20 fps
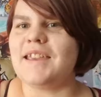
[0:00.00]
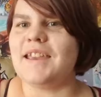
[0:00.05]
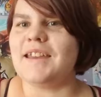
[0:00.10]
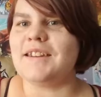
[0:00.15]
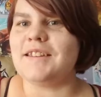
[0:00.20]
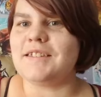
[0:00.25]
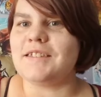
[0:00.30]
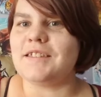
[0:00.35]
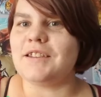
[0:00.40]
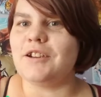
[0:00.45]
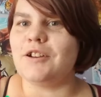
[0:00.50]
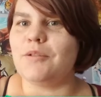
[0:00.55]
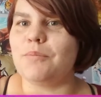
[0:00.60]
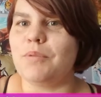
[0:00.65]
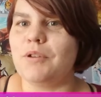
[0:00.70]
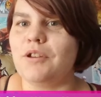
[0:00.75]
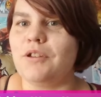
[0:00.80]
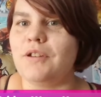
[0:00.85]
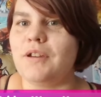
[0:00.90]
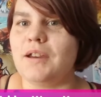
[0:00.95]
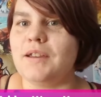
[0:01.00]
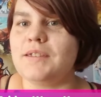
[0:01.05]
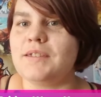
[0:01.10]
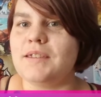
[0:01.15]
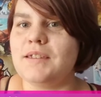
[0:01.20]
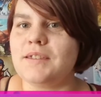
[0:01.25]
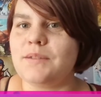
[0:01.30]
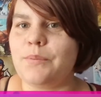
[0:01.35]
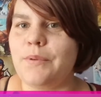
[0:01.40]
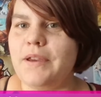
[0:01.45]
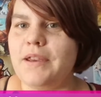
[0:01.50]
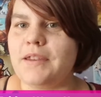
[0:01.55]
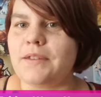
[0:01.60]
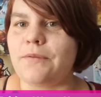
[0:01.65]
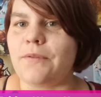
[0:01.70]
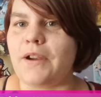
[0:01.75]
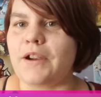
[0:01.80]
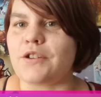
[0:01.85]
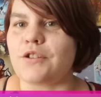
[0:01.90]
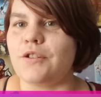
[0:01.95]
Candace here, bringing you guys this week's
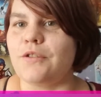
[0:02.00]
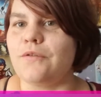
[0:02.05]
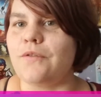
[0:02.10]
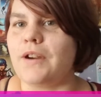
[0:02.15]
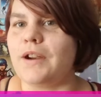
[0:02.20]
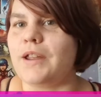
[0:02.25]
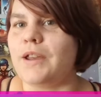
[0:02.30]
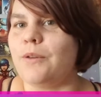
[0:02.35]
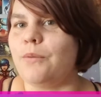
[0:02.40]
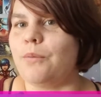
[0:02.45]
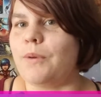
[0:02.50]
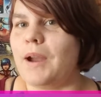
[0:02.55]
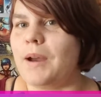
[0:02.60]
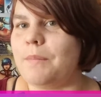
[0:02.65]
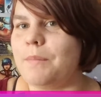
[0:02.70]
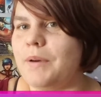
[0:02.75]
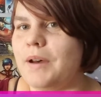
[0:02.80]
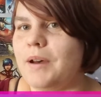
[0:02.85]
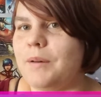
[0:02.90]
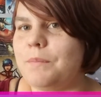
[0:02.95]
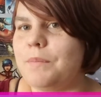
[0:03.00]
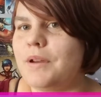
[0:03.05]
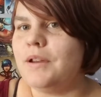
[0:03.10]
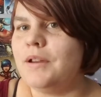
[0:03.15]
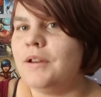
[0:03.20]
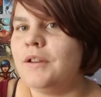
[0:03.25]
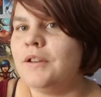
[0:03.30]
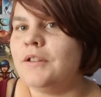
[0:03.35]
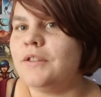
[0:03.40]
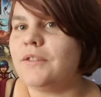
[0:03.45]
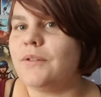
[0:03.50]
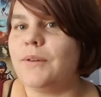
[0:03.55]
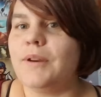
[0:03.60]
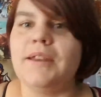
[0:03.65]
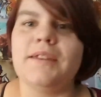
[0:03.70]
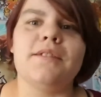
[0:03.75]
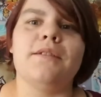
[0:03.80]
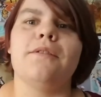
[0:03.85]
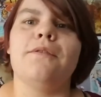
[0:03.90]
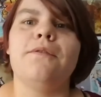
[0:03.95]
Fractured Friday Wrap Up. So it
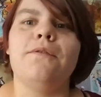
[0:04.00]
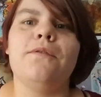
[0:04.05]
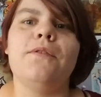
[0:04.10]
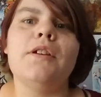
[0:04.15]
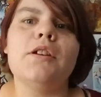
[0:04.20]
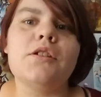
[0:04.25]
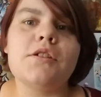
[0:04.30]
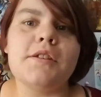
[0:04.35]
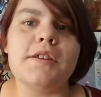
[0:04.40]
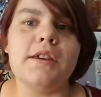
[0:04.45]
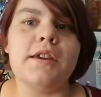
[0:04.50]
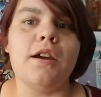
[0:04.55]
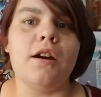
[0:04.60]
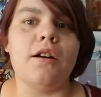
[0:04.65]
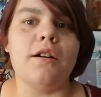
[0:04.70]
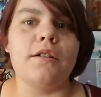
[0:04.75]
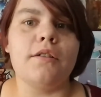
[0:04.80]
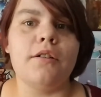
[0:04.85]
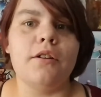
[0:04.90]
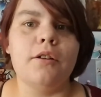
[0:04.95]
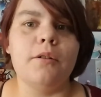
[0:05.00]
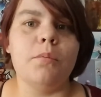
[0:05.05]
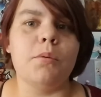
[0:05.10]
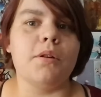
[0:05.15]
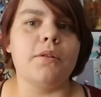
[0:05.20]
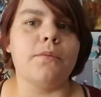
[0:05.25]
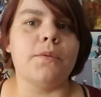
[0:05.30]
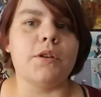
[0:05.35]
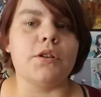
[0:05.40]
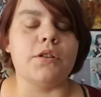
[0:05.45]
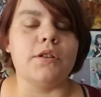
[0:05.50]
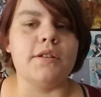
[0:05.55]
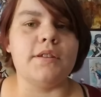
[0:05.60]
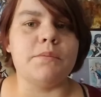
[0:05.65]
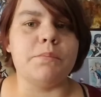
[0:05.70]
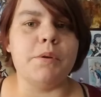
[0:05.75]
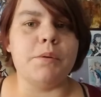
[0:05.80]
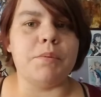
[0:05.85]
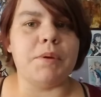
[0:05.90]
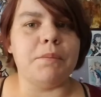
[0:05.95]
is officially October, officially
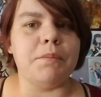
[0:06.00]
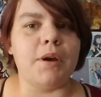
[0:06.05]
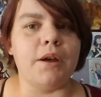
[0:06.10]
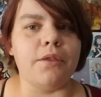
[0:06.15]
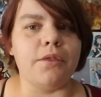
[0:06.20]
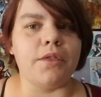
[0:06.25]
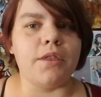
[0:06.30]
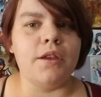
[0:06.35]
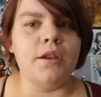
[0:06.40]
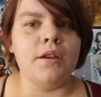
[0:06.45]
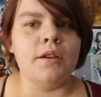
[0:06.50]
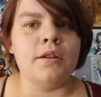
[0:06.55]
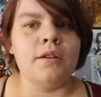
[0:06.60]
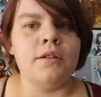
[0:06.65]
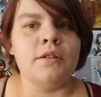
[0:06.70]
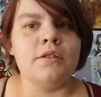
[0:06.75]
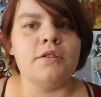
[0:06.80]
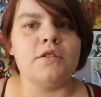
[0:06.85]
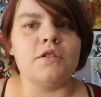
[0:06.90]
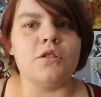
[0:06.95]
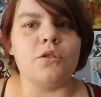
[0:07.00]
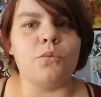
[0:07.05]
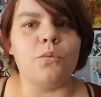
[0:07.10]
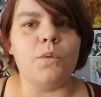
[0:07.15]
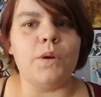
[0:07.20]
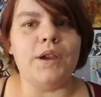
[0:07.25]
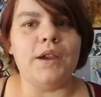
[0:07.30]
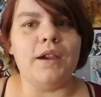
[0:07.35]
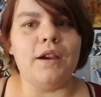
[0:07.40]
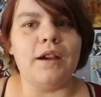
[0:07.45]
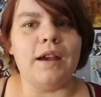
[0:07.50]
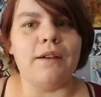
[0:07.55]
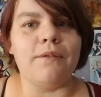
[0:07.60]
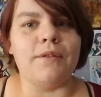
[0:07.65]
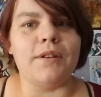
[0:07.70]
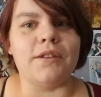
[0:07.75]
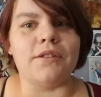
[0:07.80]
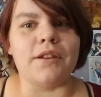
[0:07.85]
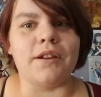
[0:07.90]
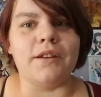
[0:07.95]
Spoopy Month, so we have
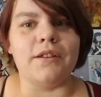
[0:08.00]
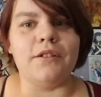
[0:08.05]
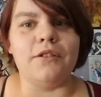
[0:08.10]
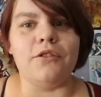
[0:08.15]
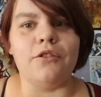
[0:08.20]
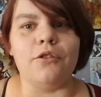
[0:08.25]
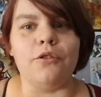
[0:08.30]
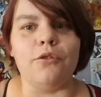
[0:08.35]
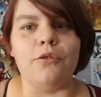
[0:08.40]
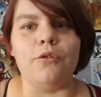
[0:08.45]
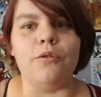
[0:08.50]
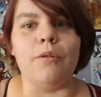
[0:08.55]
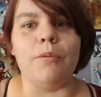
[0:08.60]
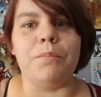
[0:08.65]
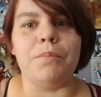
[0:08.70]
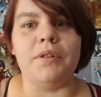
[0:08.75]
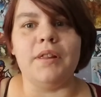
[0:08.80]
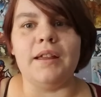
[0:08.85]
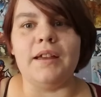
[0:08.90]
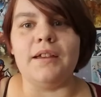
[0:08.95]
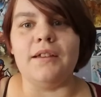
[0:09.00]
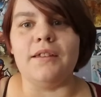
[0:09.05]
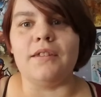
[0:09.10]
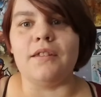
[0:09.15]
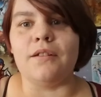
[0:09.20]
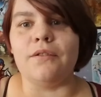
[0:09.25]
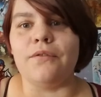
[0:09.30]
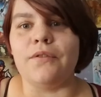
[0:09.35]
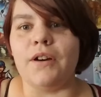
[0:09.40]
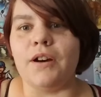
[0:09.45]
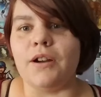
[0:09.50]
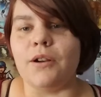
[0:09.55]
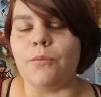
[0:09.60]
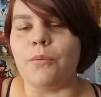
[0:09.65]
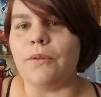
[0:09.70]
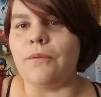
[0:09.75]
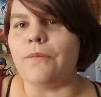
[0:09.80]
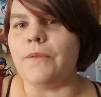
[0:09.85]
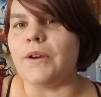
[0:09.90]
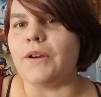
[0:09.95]
decided to plague Stefan
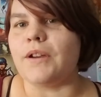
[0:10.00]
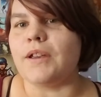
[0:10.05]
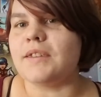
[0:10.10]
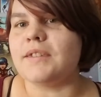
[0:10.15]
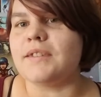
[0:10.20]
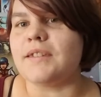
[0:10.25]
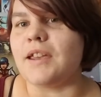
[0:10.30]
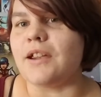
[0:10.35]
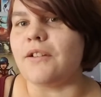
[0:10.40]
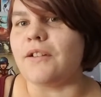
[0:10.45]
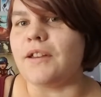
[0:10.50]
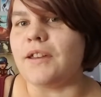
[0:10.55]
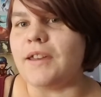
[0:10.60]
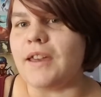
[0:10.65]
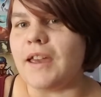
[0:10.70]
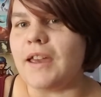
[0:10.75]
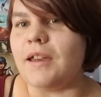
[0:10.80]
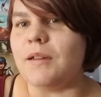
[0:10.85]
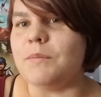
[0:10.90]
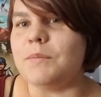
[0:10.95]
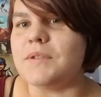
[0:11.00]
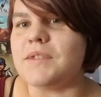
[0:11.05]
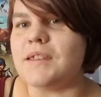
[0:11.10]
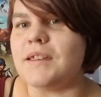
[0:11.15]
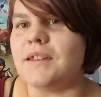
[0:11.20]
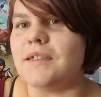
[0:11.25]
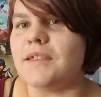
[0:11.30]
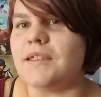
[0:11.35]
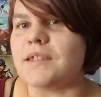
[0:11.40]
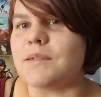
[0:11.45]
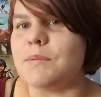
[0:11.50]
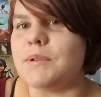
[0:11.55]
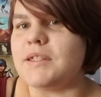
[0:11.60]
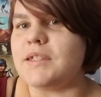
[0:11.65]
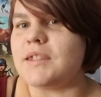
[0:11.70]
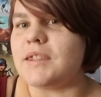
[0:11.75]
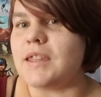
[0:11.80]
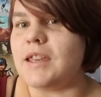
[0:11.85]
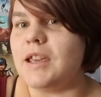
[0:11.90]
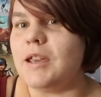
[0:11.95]
with various scary games in this
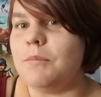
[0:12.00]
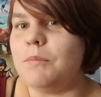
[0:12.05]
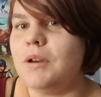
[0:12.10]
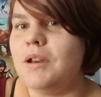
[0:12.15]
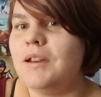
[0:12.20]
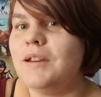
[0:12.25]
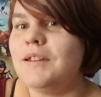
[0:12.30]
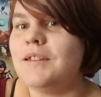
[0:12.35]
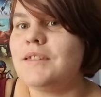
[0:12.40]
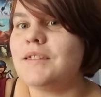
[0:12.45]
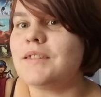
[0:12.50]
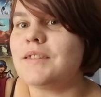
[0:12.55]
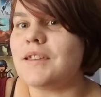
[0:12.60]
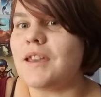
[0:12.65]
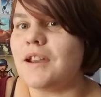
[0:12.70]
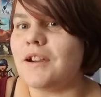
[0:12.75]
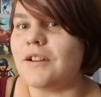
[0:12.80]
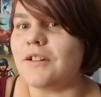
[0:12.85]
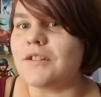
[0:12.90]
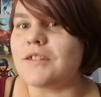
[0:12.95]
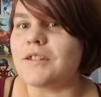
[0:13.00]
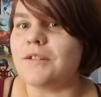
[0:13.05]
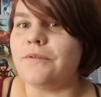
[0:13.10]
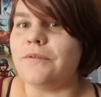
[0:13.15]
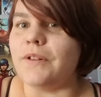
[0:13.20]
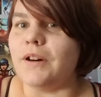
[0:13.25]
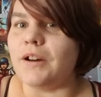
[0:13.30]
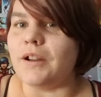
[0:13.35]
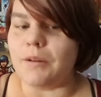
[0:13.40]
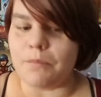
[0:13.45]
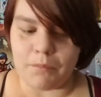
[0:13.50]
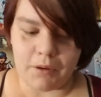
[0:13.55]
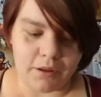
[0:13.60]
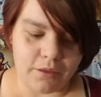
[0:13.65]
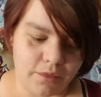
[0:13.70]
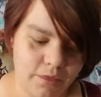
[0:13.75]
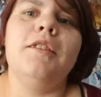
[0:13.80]
month's theme, Scare Stefan Month.